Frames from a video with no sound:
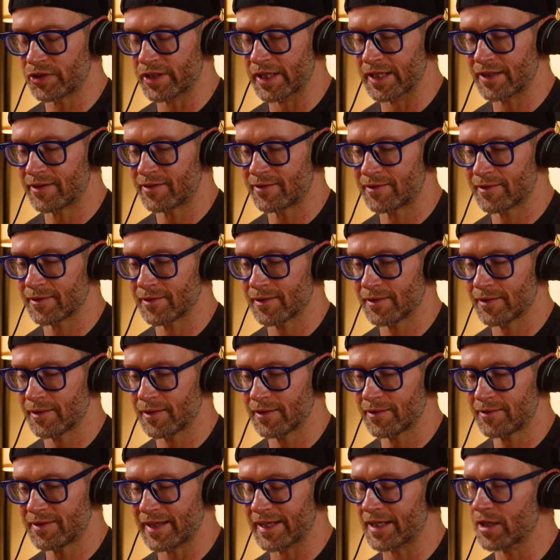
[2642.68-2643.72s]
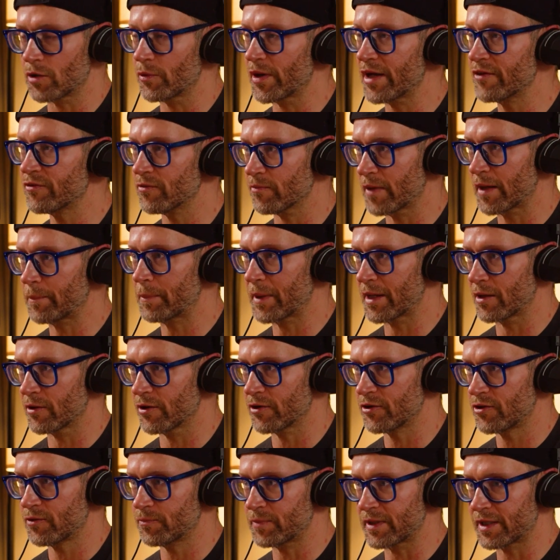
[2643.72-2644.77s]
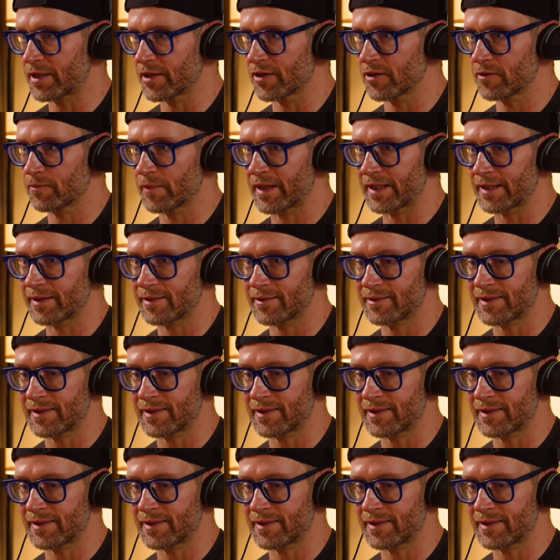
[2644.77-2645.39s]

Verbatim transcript: get taken away from my parents because my